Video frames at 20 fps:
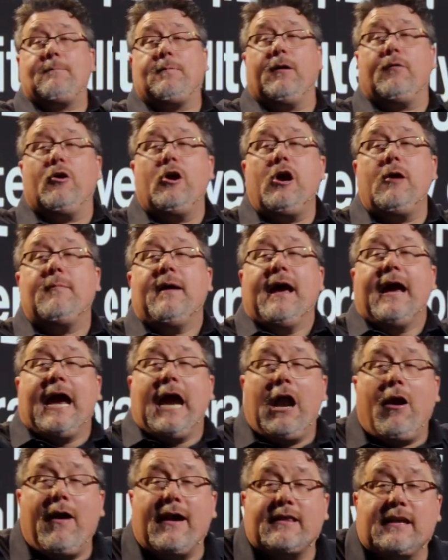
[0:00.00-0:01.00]
upper room,
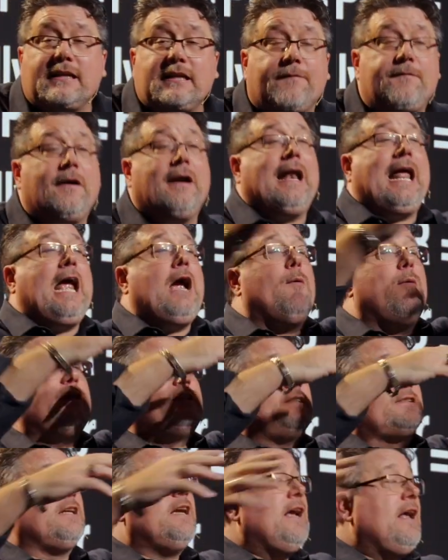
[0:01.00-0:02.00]
hearing the different
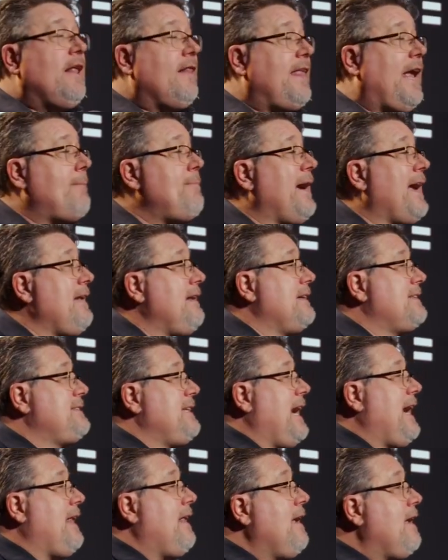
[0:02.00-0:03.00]
languages, they begin to
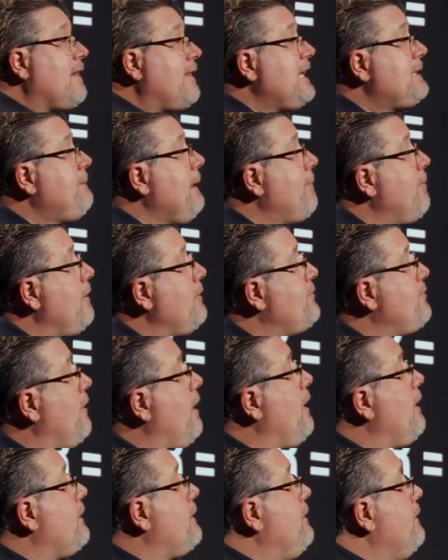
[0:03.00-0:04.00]
say, these people are
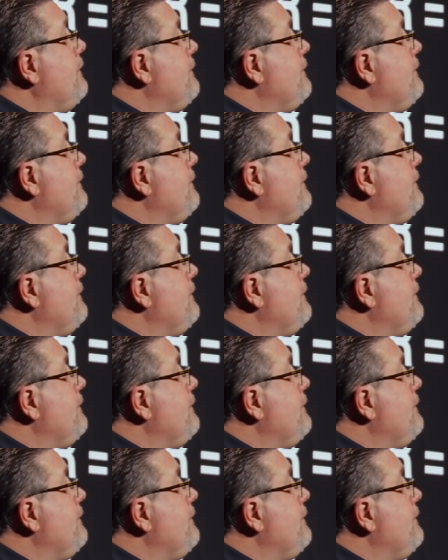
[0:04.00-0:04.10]
drunk.